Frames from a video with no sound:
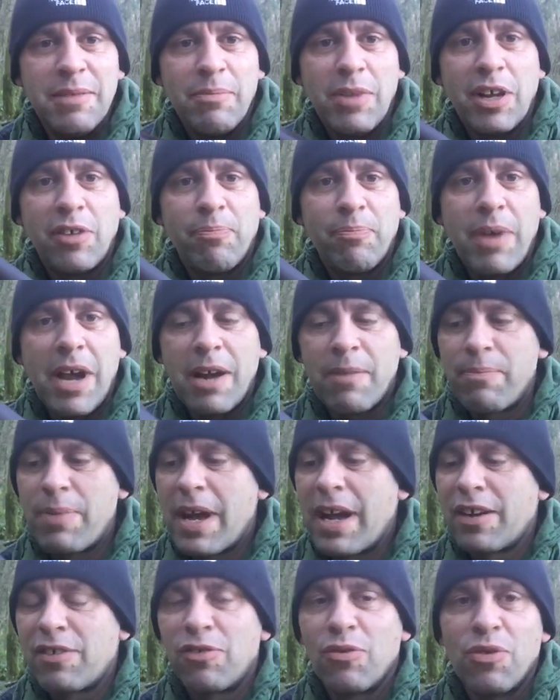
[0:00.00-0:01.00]
best
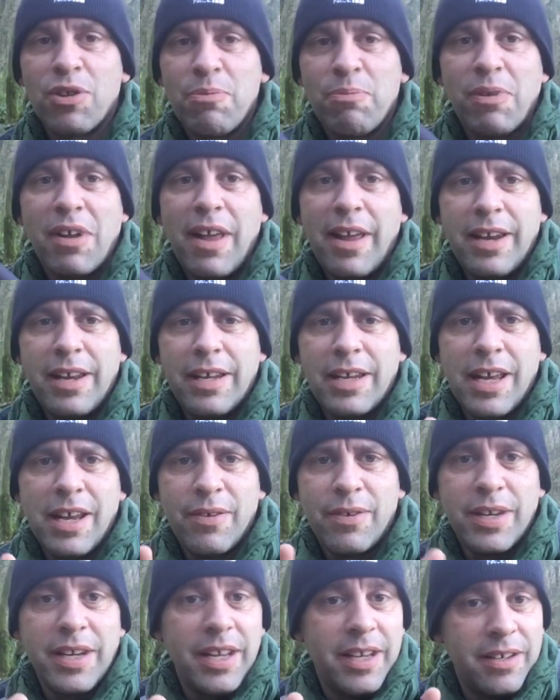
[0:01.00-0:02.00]
backpacks on the planet
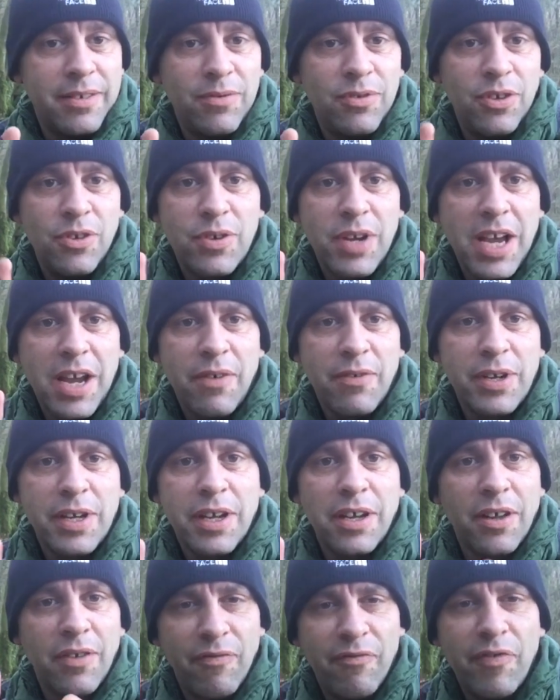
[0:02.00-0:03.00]
now, and then you carry
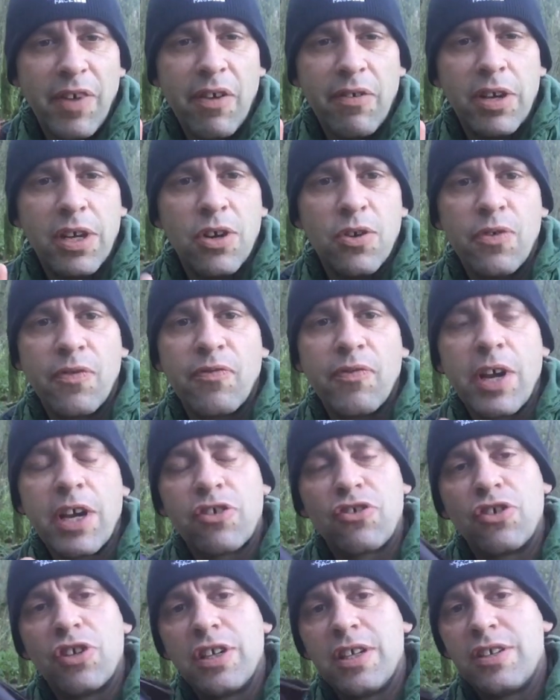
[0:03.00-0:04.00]
a very
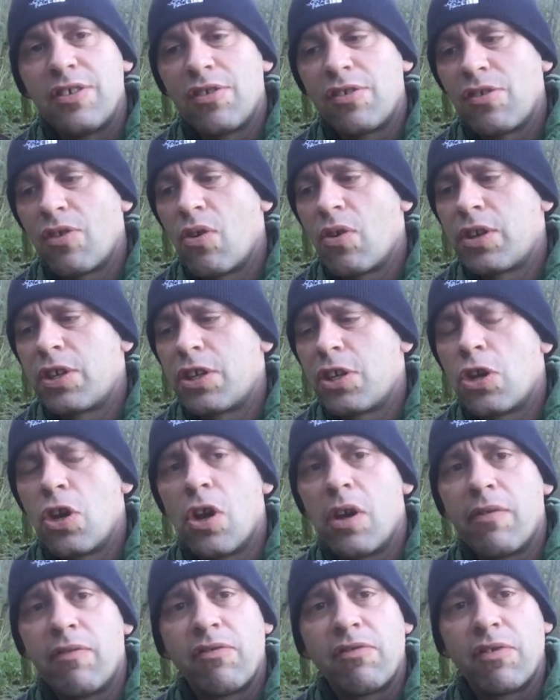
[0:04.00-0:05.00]
old-fashionedly designed
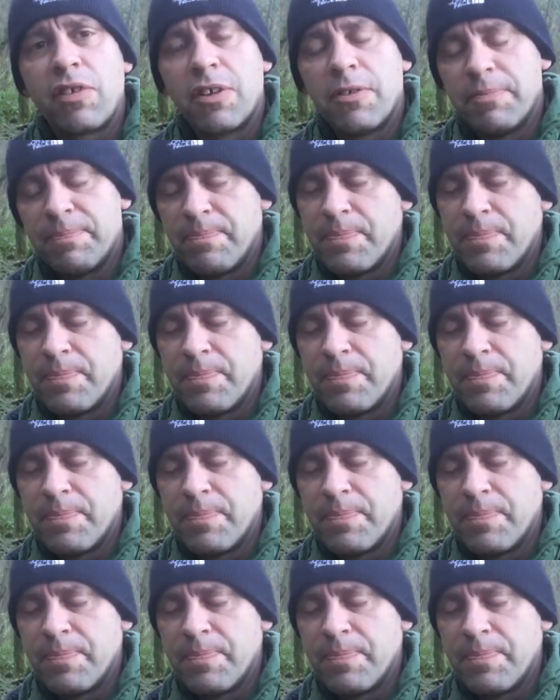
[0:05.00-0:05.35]
knife.